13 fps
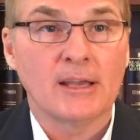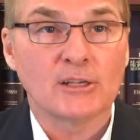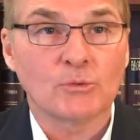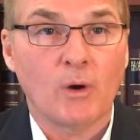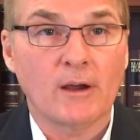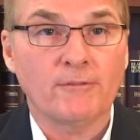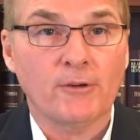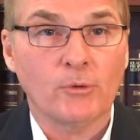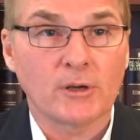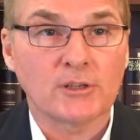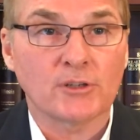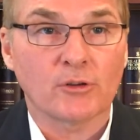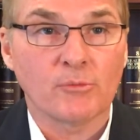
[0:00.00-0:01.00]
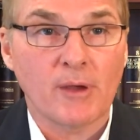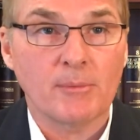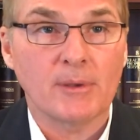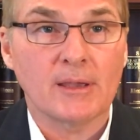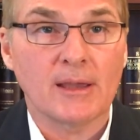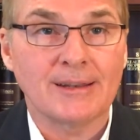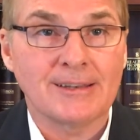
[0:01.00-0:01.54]
is one for which there may
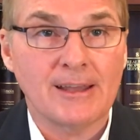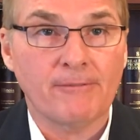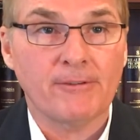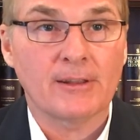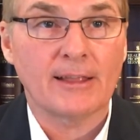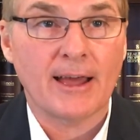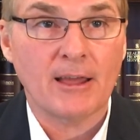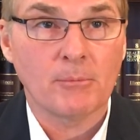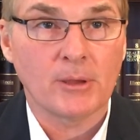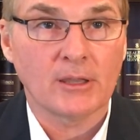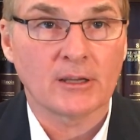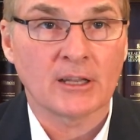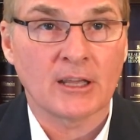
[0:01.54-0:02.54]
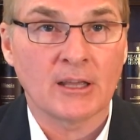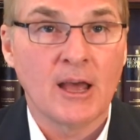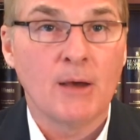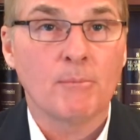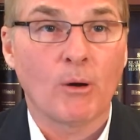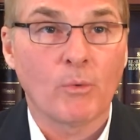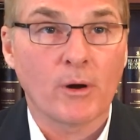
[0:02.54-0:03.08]
be a definite liability,
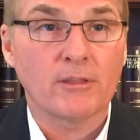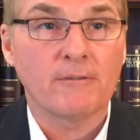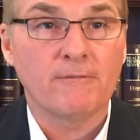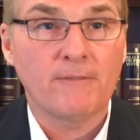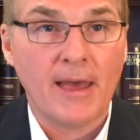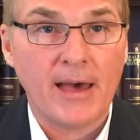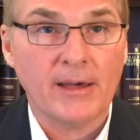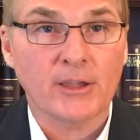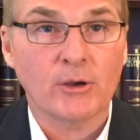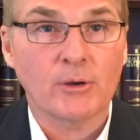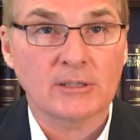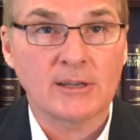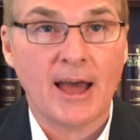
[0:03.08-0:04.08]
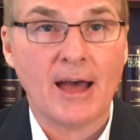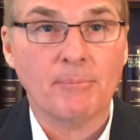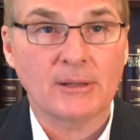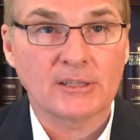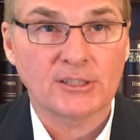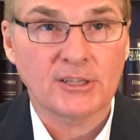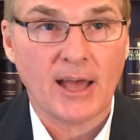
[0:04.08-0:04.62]
but where the value has not
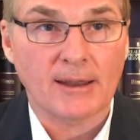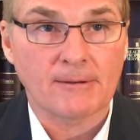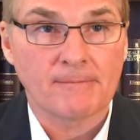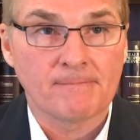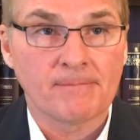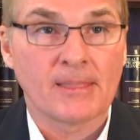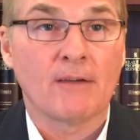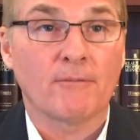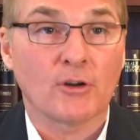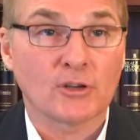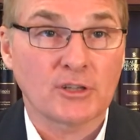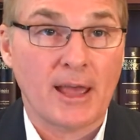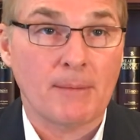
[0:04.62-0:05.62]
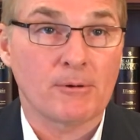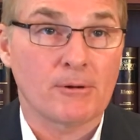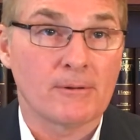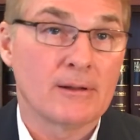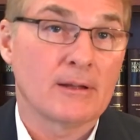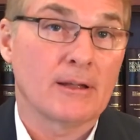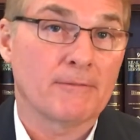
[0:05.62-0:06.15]
been set. For example,
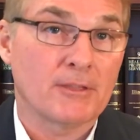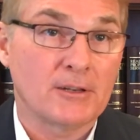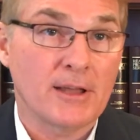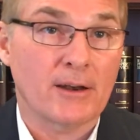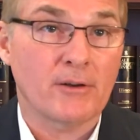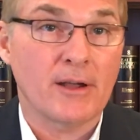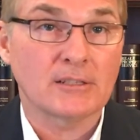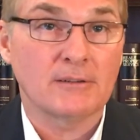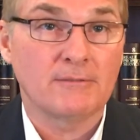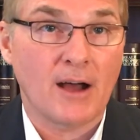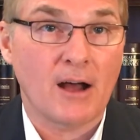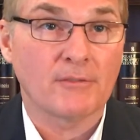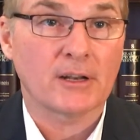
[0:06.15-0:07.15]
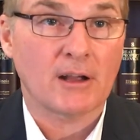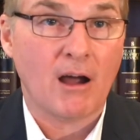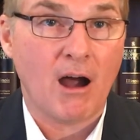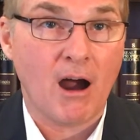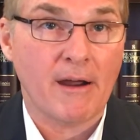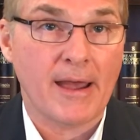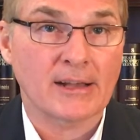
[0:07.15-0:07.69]
if the debtor has involved in a
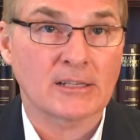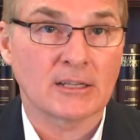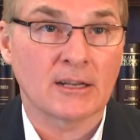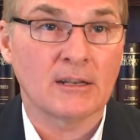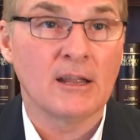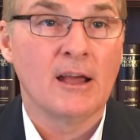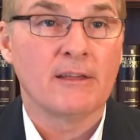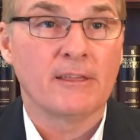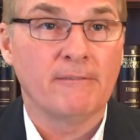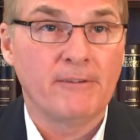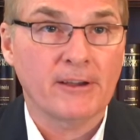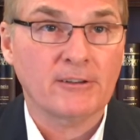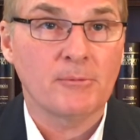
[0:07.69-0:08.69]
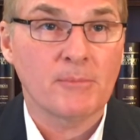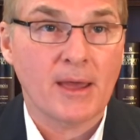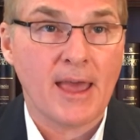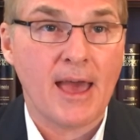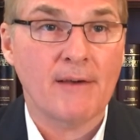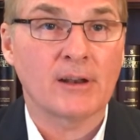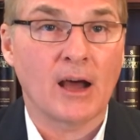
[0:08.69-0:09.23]
car accident, the victim may
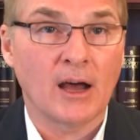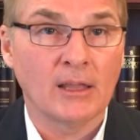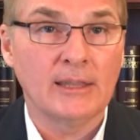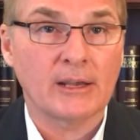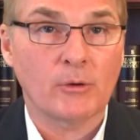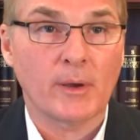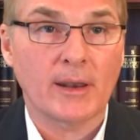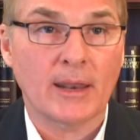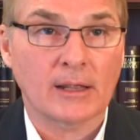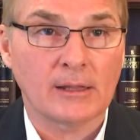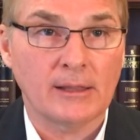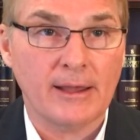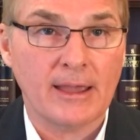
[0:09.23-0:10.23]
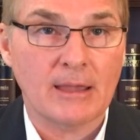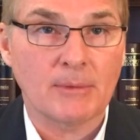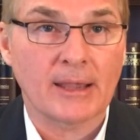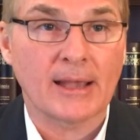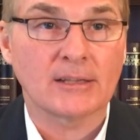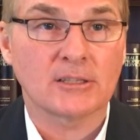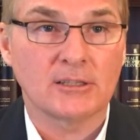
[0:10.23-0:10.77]
have an unliquidated claim
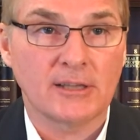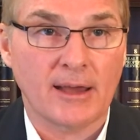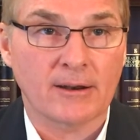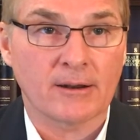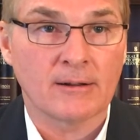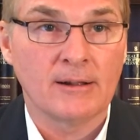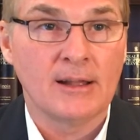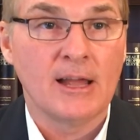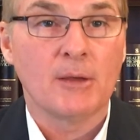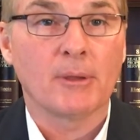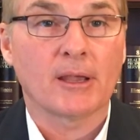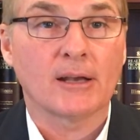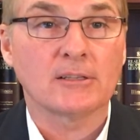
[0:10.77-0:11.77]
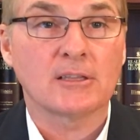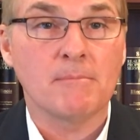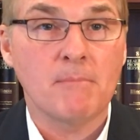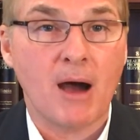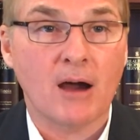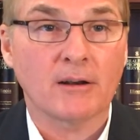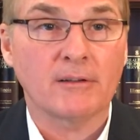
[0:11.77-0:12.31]
against the debtor because the
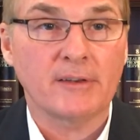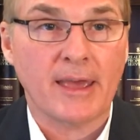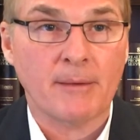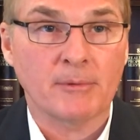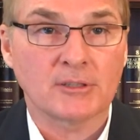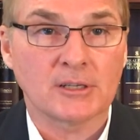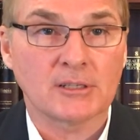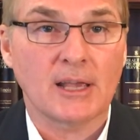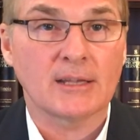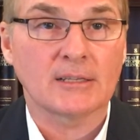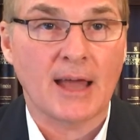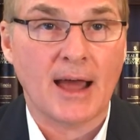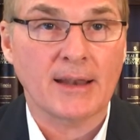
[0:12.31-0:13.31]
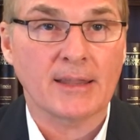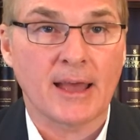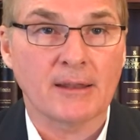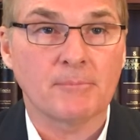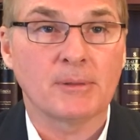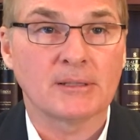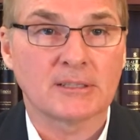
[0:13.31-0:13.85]
amount of damages has not
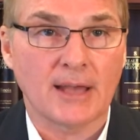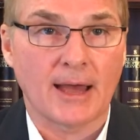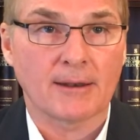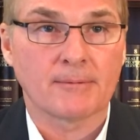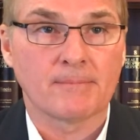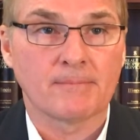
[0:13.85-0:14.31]
yet been set.